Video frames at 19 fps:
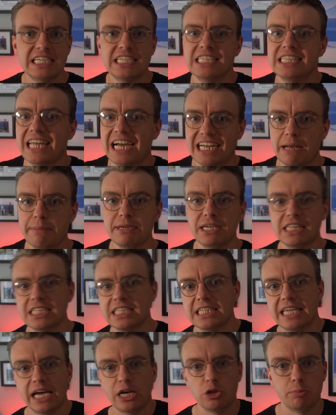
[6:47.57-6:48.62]
to dynamically
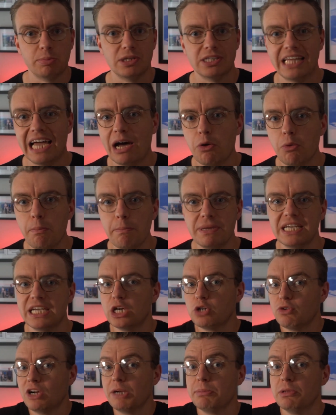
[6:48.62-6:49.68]
scale up and down, be
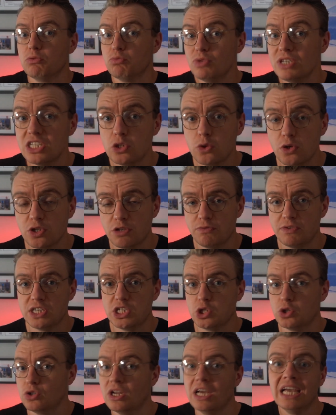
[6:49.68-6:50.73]
incredibly
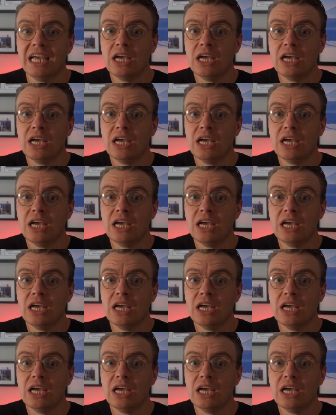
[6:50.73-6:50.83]
resource-efficient,